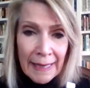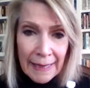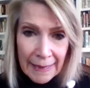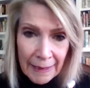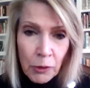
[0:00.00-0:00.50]

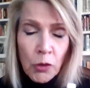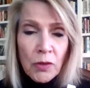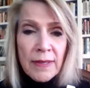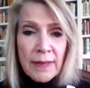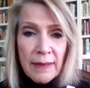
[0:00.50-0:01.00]

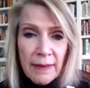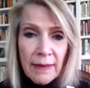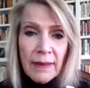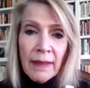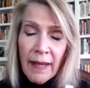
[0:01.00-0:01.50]

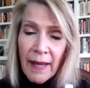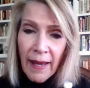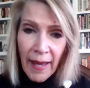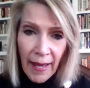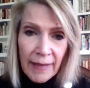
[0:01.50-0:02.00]
interceded
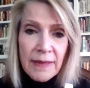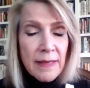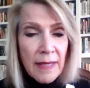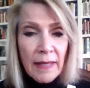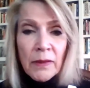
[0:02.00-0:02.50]
and
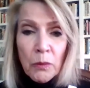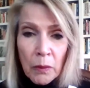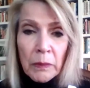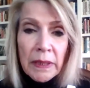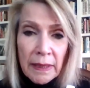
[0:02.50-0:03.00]
said the
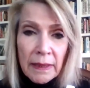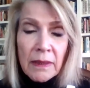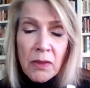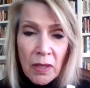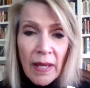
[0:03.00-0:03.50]
woman
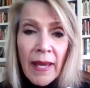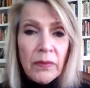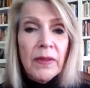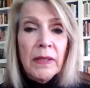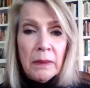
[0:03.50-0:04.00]
needed to have
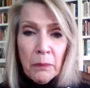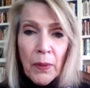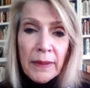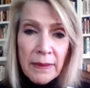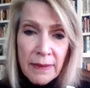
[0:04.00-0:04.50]
the
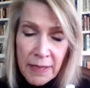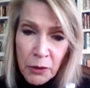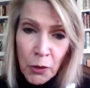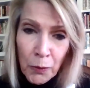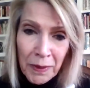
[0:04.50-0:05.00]
pregnancy
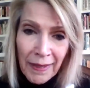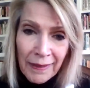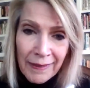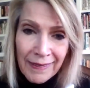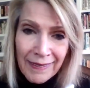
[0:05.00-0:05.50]

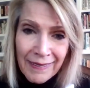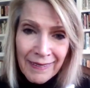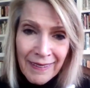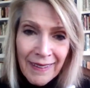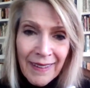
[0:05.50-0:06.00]
terminated.
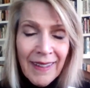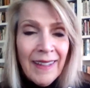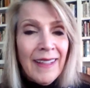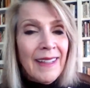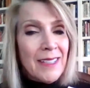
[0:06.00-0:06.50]

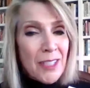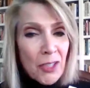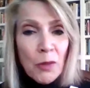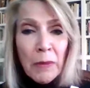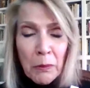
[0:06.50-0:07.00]

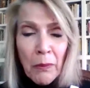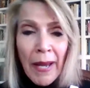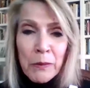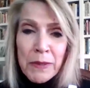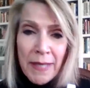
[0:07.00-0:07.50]
Sister
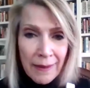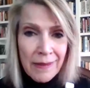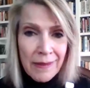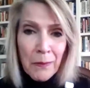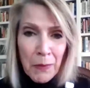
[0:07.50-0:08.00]
McBride was
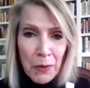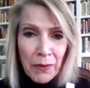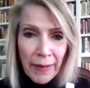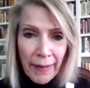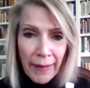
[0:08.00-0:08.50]

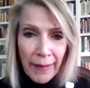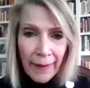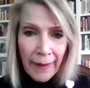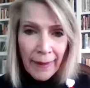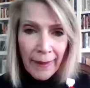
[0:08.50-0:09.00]
excommunicated.